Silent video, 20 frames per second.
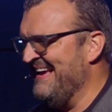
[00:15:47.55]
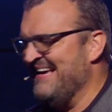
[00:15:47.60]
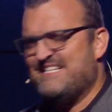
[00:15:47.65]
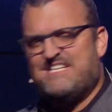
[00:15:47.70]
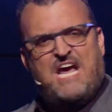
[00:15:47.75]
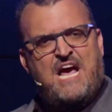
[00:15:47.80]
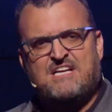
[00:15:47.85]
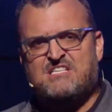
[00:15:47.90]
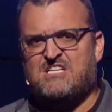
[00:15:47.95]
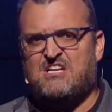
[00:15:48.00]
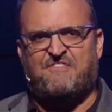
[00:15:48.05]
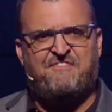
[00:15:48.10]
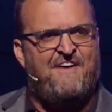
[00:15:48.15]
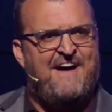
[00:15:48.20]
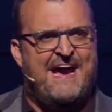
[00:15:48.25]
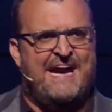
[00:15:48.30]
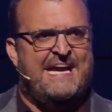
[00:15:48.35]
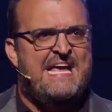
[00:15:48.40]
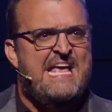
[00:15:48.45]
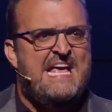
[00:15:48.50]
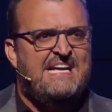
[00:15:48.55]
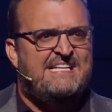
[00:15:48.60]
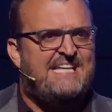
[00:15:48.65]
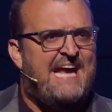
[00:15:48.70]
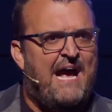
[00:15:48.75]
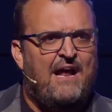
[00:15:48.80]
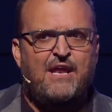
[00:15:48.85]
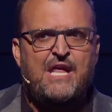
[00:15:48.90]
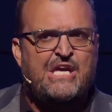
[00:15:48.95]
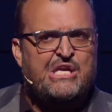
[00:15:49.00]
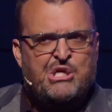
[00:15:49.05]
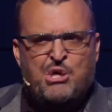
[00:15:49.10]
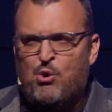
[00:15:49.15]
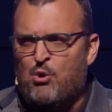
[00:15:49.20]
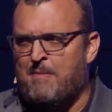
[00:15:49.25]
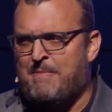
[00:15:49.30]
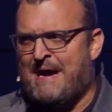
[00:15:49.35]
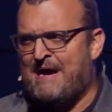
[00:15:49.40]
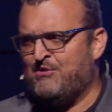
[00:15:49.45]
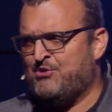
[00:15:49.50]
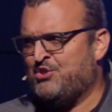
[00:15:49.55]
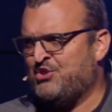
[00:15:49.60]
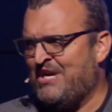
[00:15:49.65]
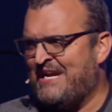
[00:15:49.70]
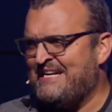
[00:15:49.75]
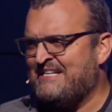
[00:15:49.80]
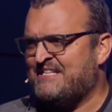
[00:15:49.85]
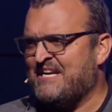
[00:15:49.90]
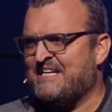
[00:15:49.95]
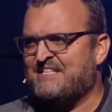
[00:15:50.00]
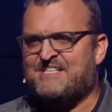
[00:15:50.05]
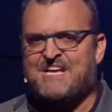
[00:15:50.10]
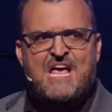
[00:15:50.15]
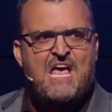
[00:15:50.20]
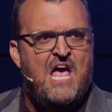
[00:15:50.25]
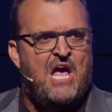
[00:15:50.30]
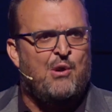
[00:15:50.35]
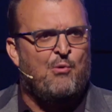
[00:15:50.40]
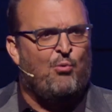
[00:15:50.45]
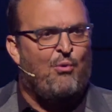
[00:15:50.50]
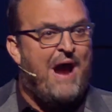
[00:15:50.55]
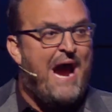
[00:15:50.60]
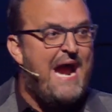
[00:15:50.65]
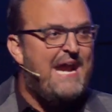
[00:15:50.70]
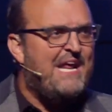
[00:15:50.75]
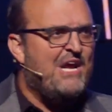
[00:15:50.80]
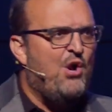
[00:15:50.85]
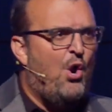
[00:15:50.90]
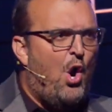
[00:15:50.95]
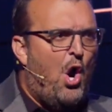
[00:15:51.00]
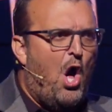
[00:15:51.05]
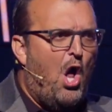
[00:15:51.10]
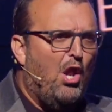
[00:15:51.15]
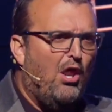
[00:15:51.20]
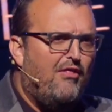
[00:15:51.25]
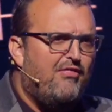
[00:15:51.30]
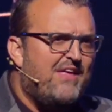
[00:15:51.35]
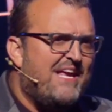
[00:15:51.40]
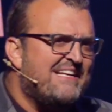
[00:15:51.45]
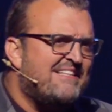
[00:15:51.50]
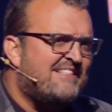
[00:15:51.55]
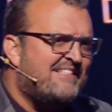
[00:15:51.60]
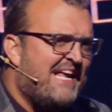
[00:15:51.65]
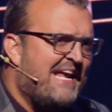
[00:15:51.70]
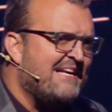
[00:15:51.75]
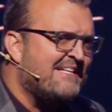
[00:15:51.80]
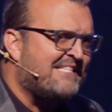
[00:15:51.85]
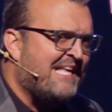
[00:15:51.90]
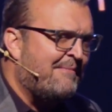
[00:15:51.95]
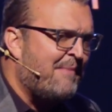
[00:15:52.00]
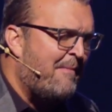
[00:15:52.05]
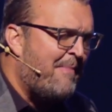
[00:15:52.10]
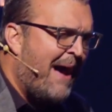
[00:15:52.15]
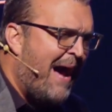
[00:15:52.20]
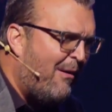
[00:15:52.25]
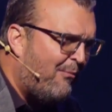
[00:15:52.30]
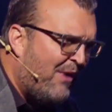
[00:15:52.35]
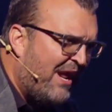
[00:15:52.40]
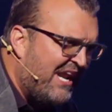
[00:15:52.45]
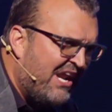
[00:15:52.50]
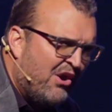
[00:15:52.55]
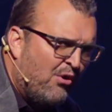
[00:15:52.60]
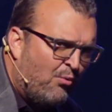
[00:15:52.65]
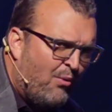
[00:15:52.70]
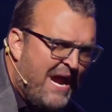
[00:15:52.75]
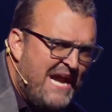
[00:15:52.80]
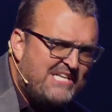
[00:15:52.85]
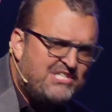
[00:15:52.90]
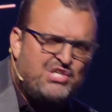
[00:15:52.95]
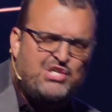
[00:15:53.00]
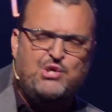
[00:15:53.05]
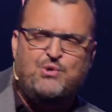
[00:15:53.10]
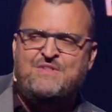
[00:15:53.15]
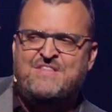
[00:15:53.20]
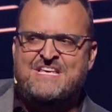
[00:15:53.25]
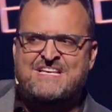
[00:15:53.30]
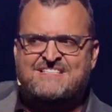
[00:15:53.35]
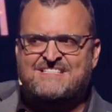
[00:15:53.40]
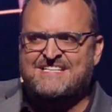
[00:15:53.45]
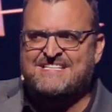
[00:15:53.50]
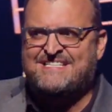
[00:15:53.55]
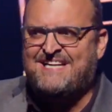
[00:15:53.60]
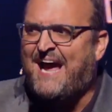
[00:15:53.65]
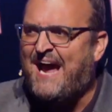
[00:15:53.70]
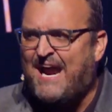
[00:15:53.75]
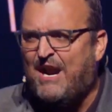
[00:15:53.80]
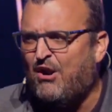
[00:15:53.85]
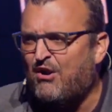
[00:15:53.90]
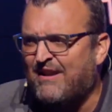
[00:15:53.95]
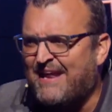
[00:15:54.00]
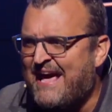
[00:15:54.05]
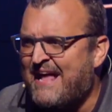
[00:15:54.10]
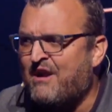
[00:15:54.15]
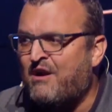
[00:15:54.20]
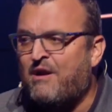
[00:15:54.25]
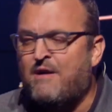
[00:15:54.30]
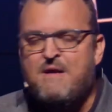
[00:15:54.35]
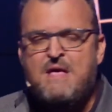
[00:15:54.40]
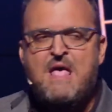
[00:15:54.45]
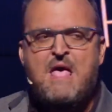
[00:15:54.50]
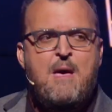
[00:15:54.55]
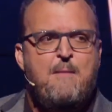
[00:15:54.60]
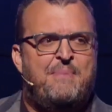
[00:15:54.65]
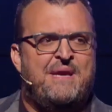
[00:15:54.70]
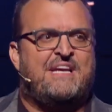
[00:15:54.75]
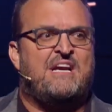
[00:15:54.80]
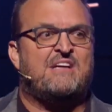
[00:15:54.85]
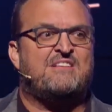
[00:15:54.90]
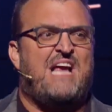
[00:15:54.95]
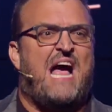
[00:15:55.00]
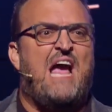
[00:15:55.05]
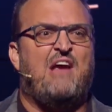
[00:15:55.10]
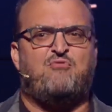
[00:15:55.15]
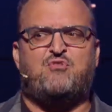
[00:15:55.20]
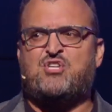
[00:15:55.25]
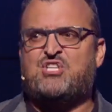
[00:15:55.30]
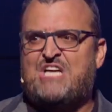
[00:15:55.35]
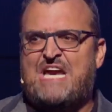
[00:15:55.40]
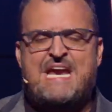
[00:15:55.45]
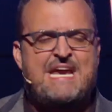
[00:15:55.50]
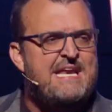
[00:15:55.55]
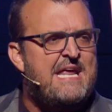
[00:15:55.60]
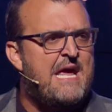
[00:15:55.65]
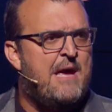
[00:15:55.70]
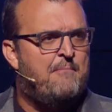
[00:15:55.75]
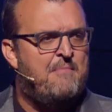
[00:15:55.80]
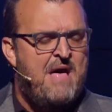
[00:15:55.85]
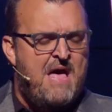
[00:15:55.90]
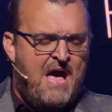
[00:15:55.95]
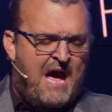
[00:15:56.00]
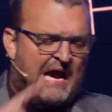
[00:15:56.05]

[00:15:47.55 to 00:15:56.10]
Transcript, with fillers: testifying, telling you about Jesus, and writing all of these things that I'm about ready to write to you in this entire letter because I've seen him,